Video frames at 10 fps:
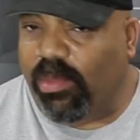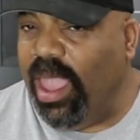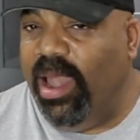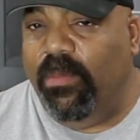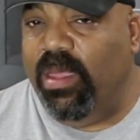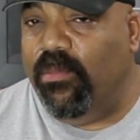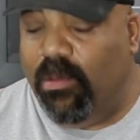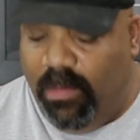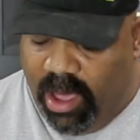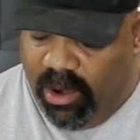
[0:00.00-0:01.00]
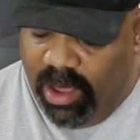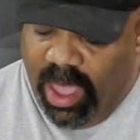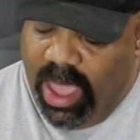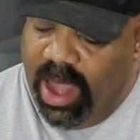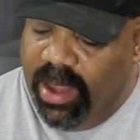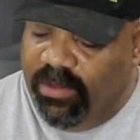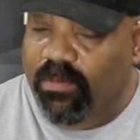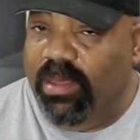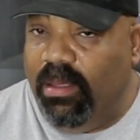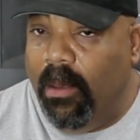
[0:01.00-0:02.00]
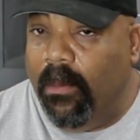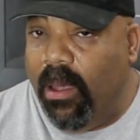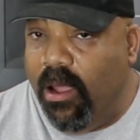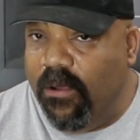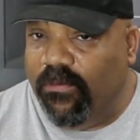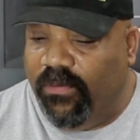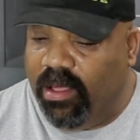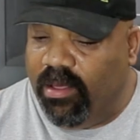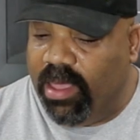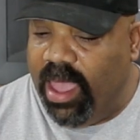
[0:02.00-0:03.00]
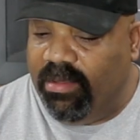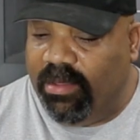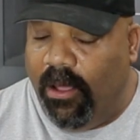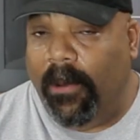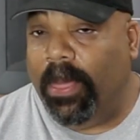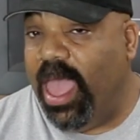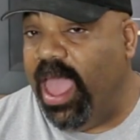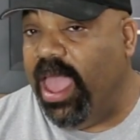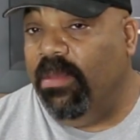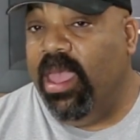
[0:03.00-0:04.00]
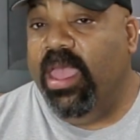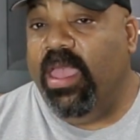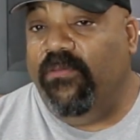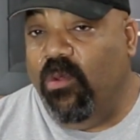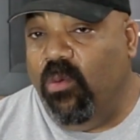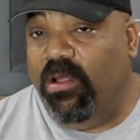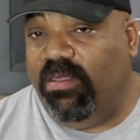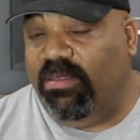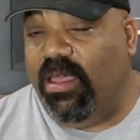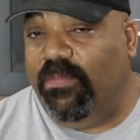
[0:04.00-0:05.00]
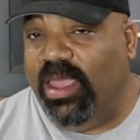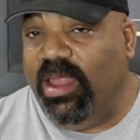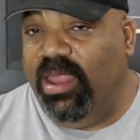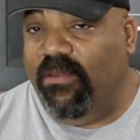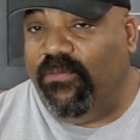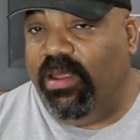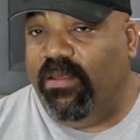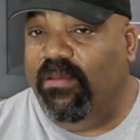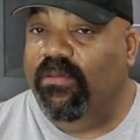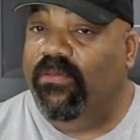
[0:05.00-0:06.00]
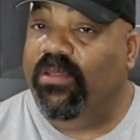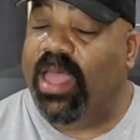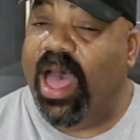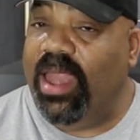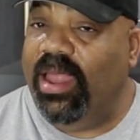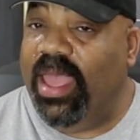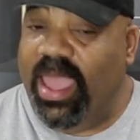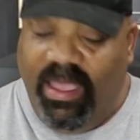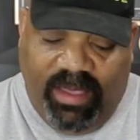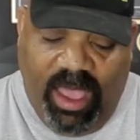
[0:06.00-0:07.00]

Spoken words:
a little bit more butter, and this would be perfect, okay? So, hey, if you want something different for the holidays,